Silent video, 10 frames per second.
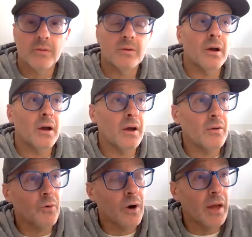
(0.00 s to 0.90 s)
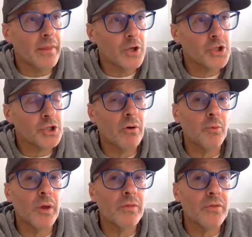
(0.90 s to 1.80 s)
were on that show, and
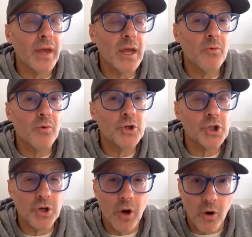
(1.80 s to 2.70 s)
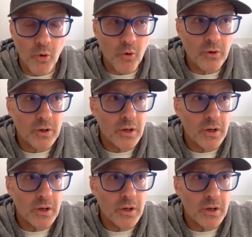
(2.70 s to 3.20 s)
when they would show